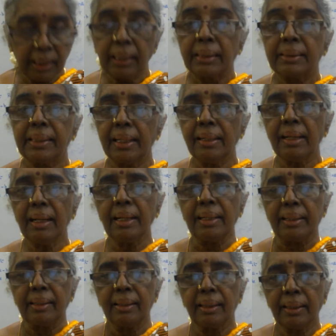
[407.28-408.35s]

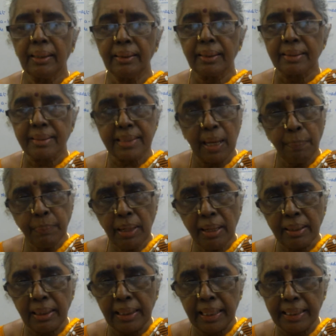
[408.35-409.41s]
Generally, in the chapter
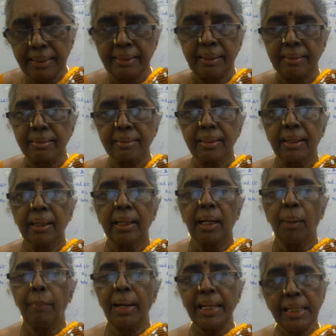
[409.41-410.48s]
relations,
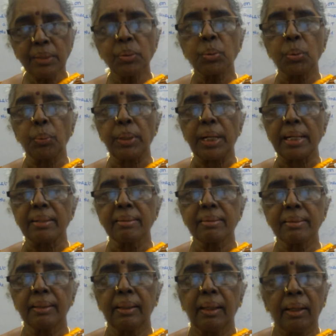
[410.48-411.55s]
many students,
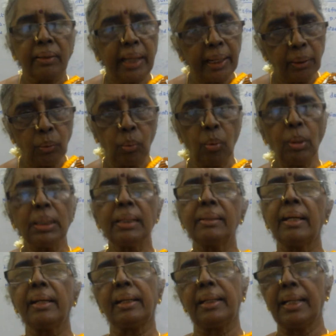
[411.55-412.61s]
they know that
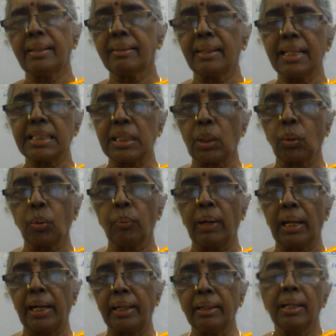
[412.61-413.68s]
the relation is
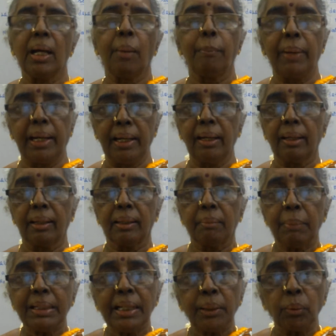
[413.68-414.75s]
equivalent,
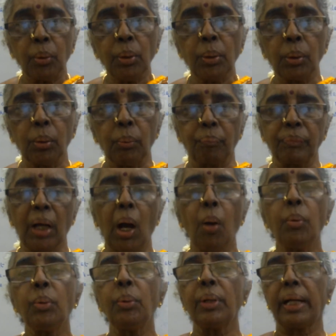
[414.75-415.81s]
but they don't know
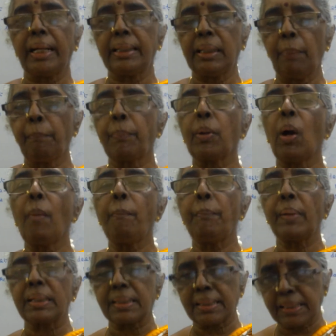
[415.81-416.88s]
how to write the
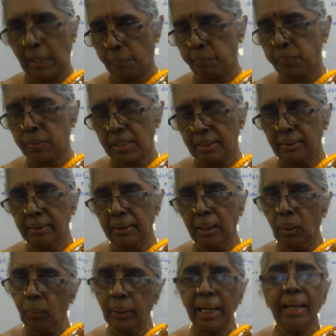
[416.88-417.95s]
proper steps.
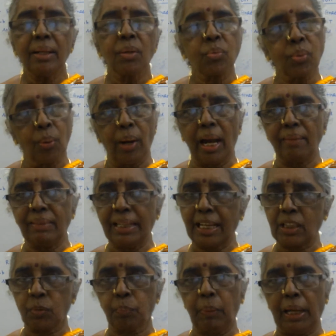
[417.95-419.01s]
Okay, so I will
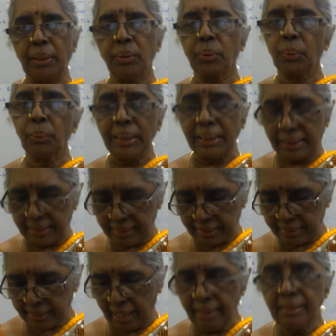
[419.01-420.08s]
explain to you in
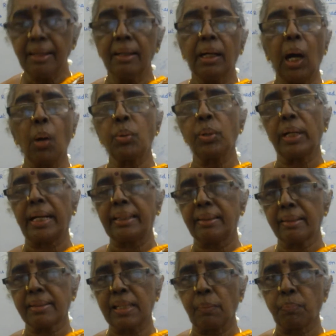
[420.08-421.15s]
detail how to write the
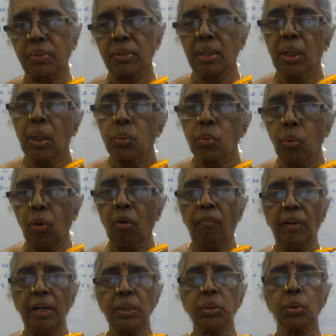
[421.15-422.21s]
steps. So
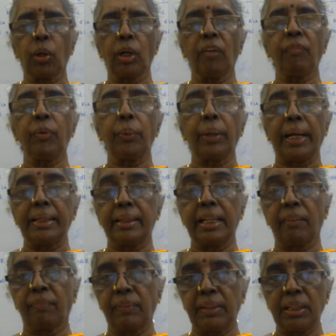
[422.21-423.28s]
first all of you write the
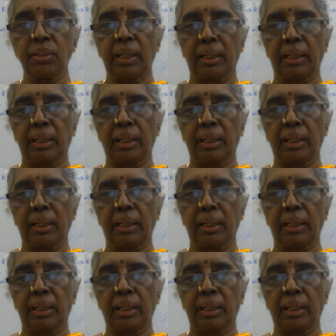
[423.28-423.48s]
definition.